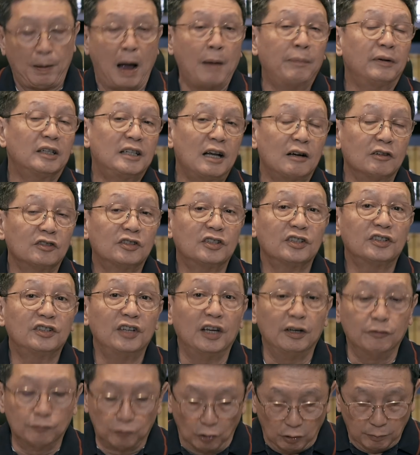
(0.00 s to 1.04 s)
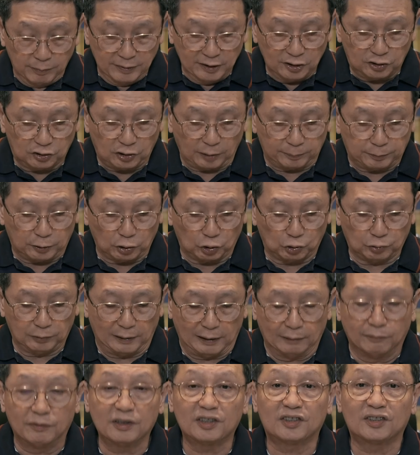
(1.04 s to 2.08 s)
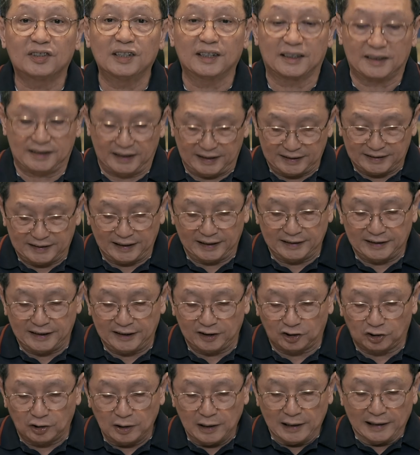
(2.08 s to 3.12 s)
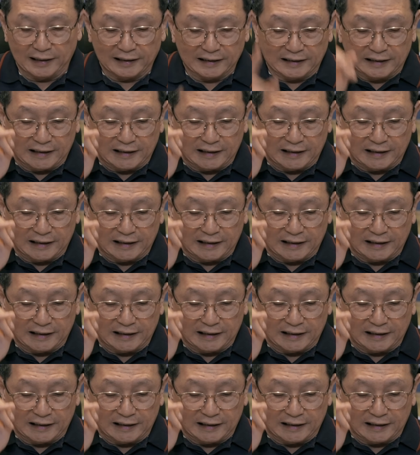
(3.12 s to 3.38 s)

Bible tells us in Romans chapter 12, verse 6, he says this,